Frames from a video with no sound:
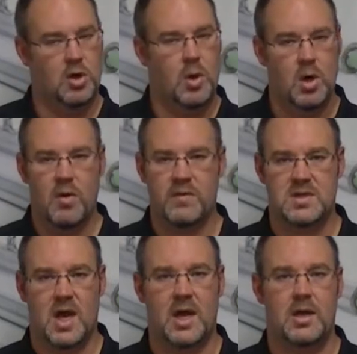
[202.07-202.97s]
You don't want to over
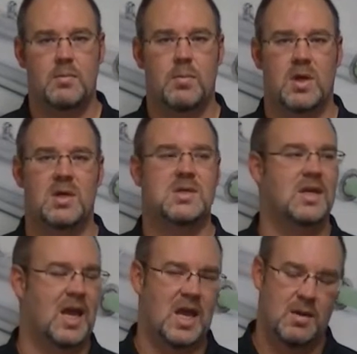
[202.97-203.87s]
tighten it because
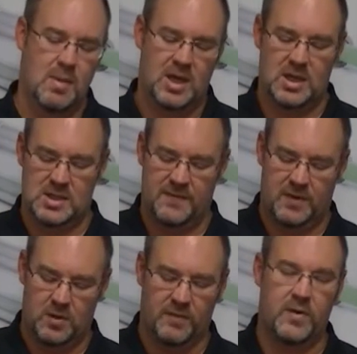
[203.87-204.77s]
it can make it
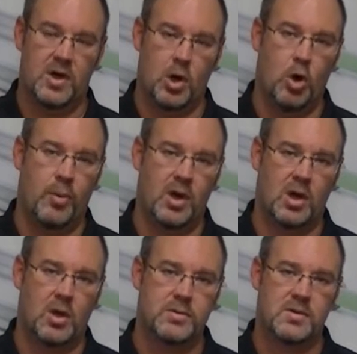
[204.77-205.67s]
difficult for you to open
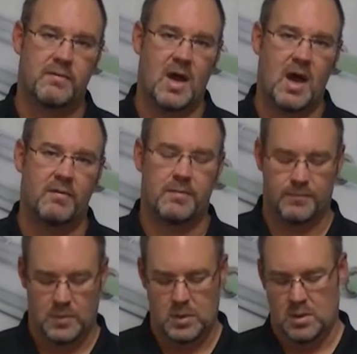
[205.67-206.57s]
and close the valve.
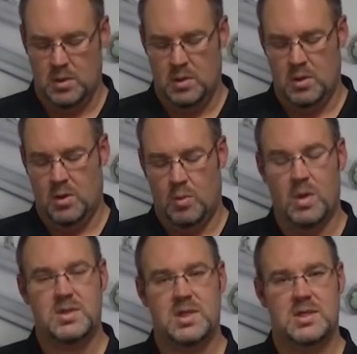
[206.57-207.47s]

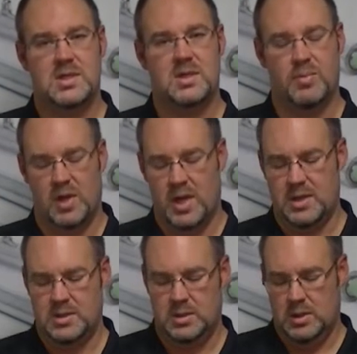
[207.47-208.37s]
Once this is in
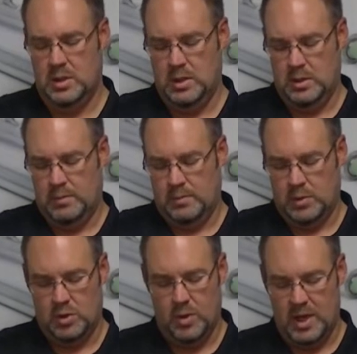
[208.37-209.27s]
place,
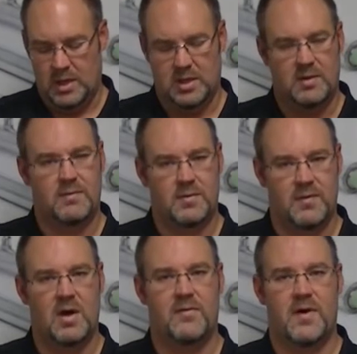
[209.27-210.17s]
go ahead and
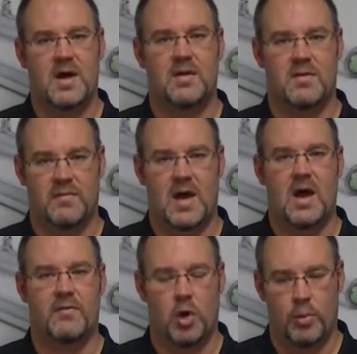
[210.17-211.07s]
verify that the
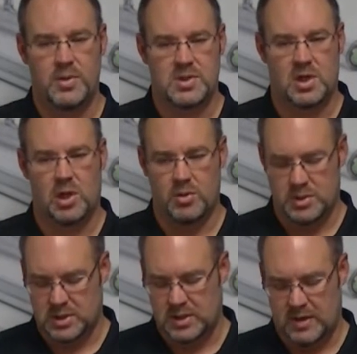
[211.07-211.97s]
valve opens and
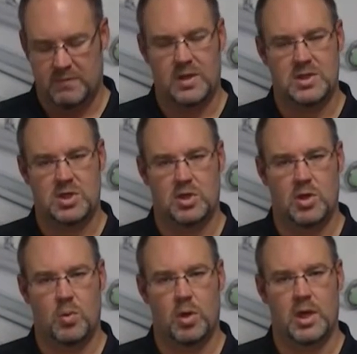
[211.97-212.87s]
closes, everything's in
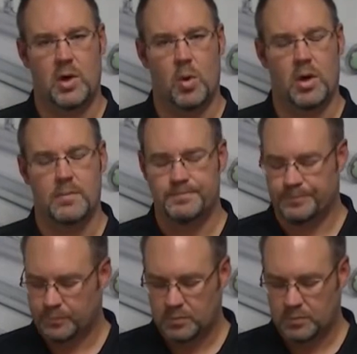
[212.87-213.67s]
good working order,